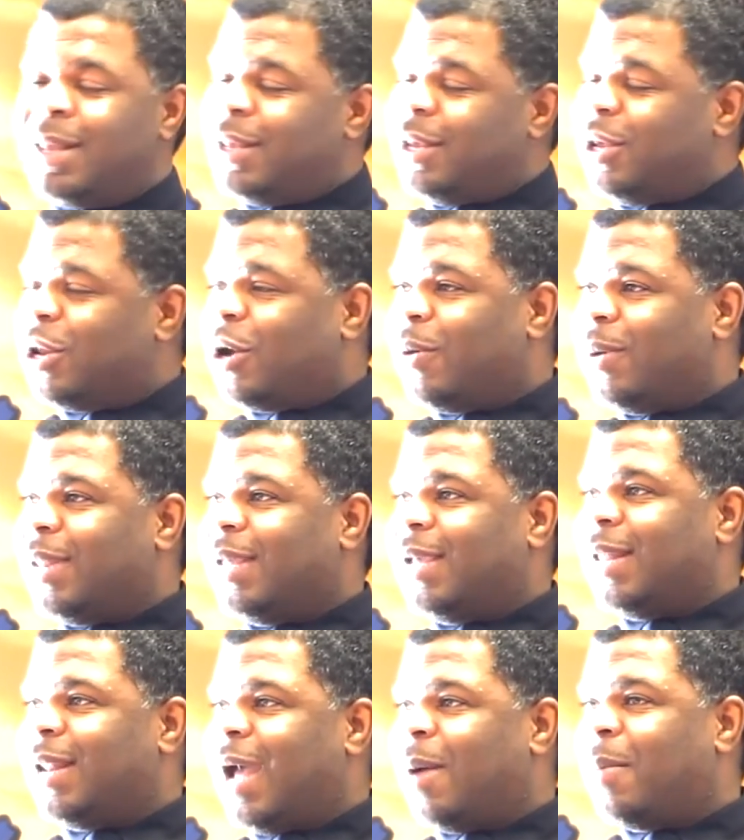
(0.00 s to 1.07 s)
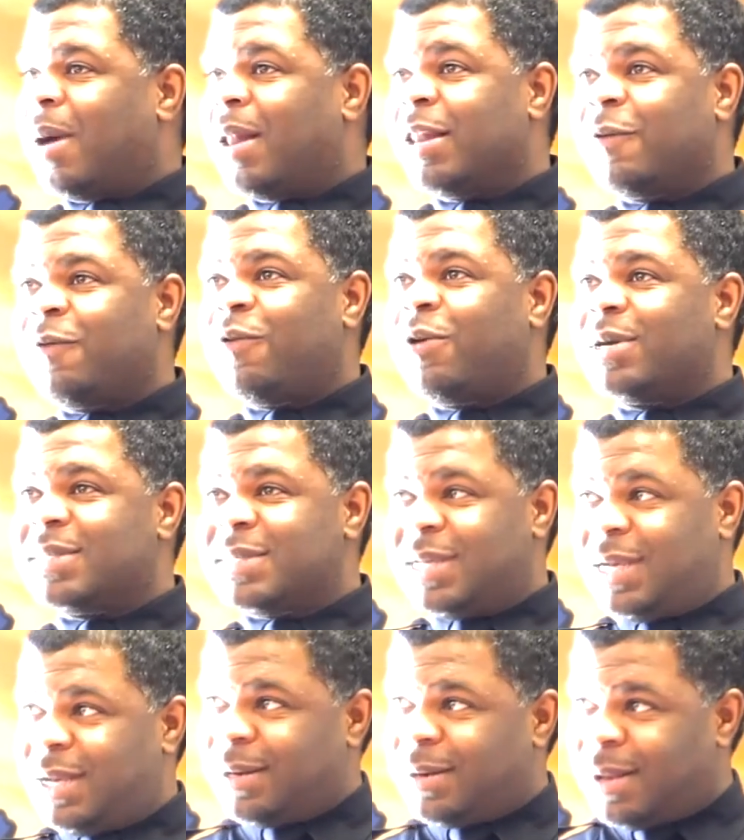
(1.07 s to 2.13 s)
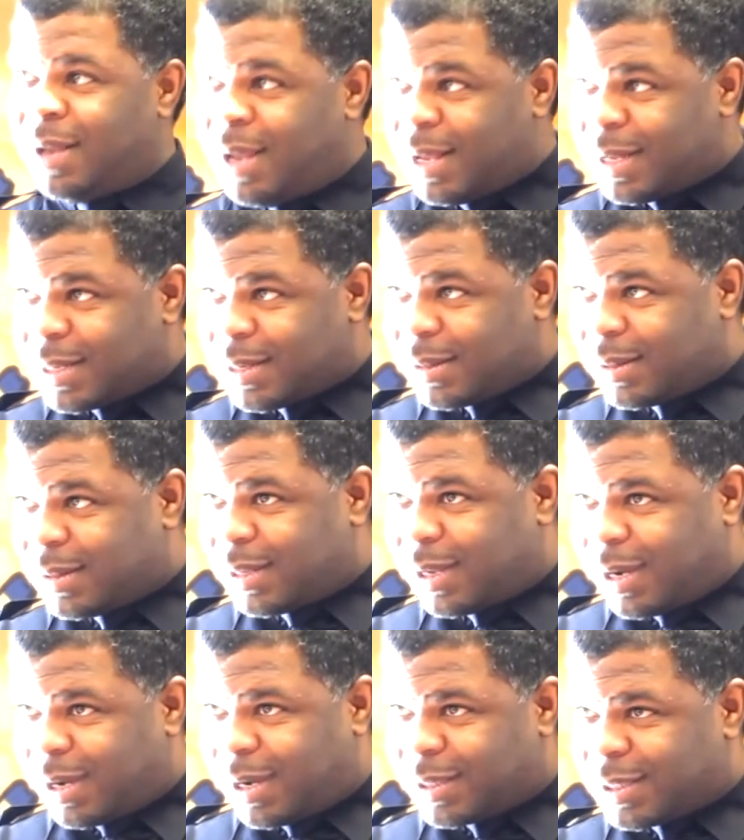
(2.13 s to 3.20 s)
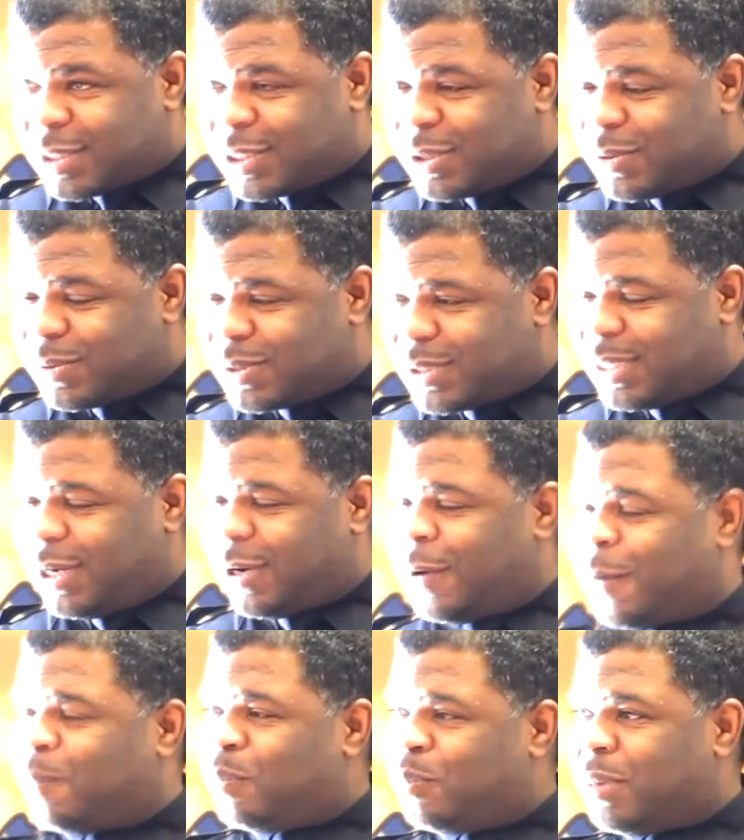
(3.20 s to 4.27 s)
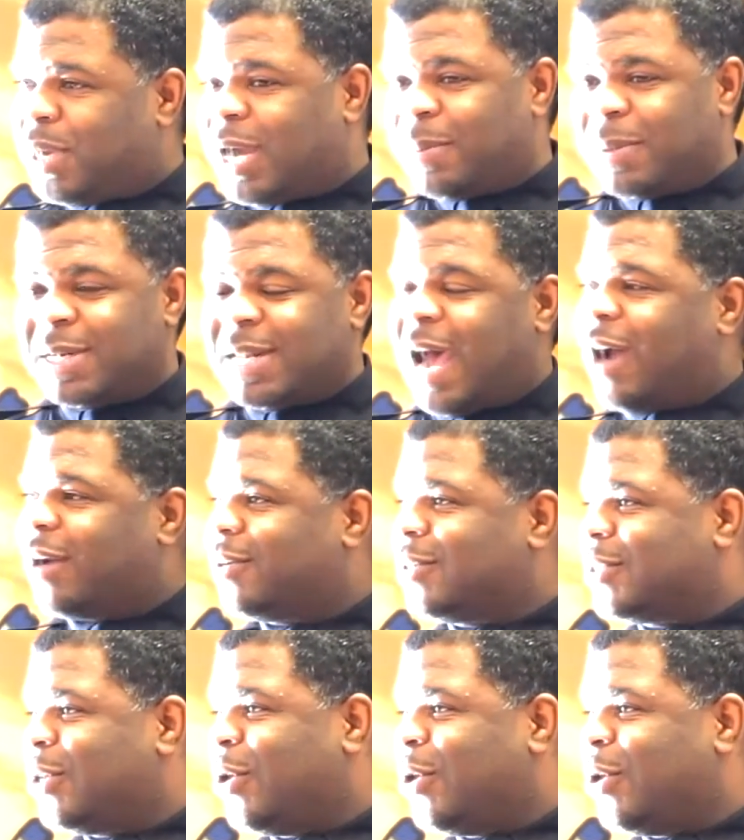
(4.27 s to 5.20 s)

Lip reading: You know, and then I look forward to seeing the students here becoming doctors,